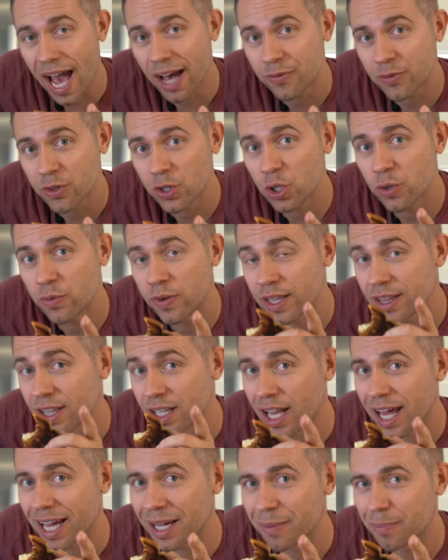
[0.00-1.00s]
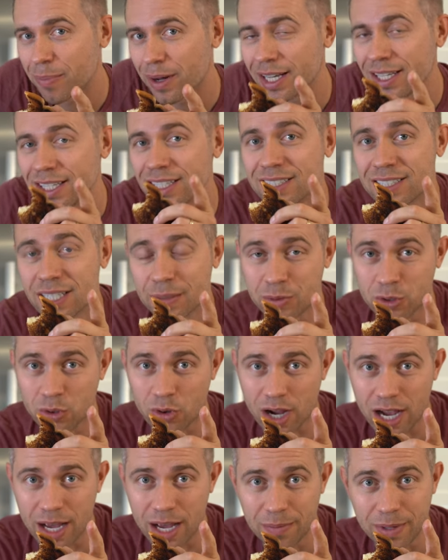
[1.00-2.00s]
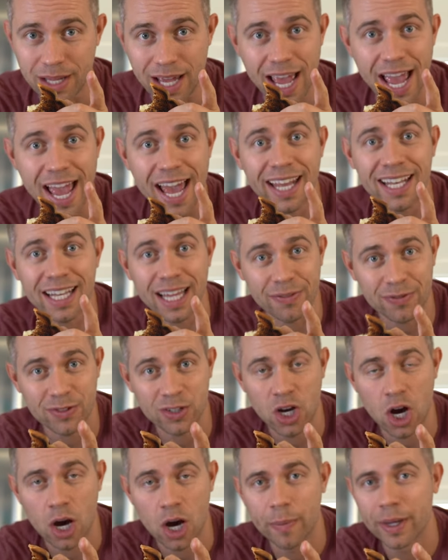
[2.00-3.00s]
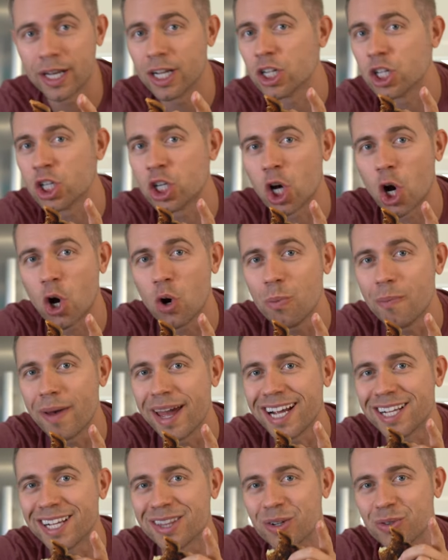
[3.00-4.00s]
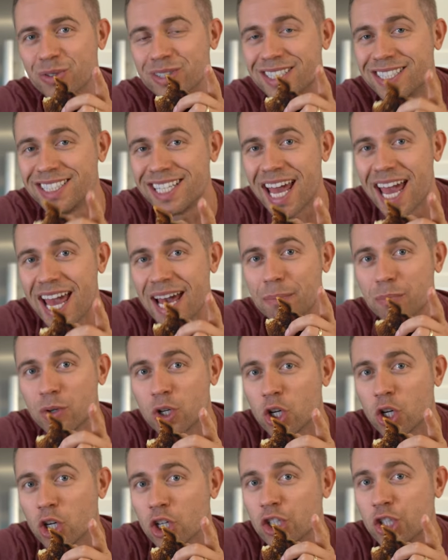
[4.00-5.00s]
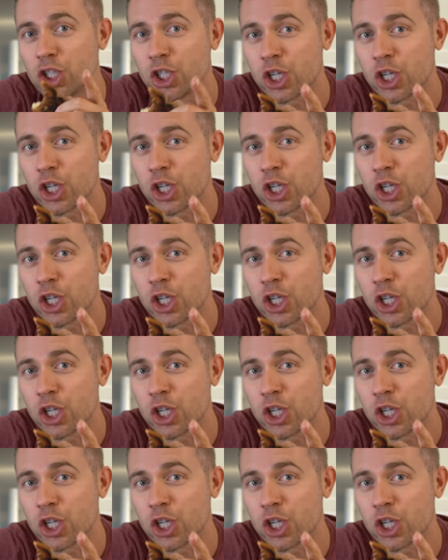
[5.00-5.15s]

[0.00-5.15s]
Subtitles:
after you've hit the like button, subscribed, and left a comment, go make those damn good